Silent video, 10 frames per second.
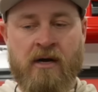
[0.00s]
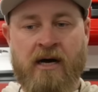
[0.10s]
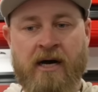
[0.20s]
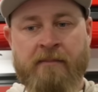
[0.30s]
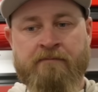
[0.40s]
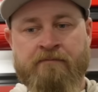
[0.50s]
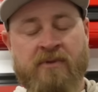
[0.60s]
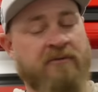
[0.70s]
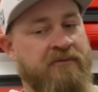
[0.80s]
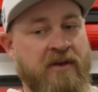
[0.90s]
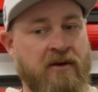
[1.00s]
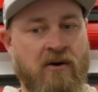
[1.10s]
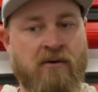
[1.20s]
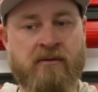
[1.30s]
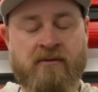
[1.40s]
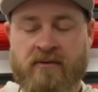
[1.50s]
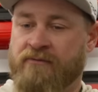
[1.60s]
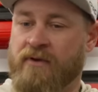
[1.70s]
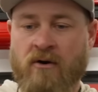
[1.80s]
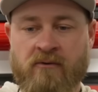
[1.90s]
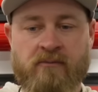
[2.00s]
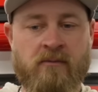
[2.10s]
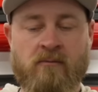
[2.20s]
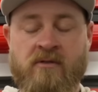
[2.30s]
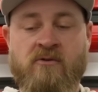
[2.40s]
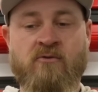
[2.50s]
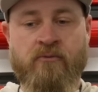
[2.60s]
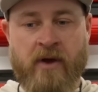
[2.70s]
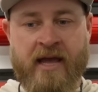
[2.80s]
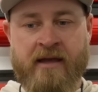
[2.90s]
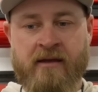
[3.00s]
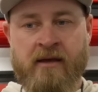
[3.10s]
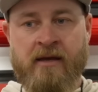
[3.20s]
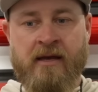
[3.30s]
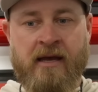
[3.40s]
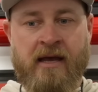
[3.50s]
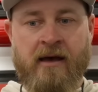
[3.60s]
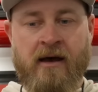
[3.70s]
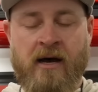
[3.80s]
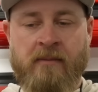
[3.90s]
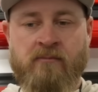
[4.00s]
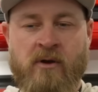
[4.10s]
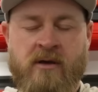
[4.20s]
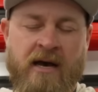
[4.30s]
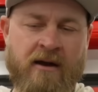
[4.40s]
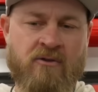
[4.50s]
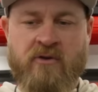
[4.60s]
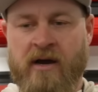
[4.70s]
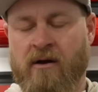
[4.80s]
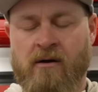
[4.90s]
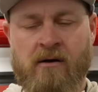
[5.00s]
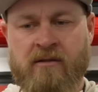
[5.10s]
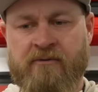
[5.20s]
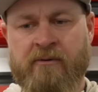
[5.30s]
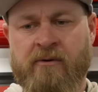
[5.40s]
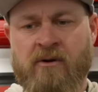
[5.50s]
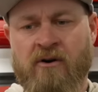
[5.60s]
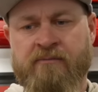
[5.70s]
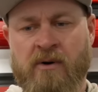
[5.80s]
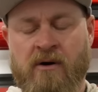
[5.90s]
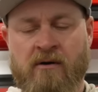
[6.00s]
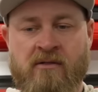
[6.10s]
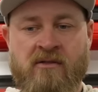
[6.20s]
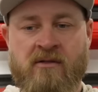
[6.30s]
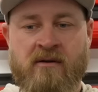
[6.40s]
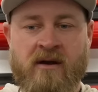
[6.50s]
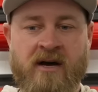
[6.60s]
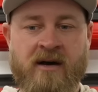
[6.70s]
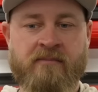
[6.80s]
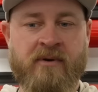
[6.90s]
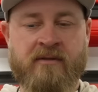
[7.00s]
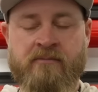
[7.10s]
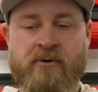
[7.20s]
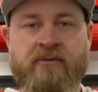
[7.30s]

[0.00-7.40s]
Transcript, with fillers: um, the feel. Feel was great. Um, we kind of tried all different golf balls, um, but the Pro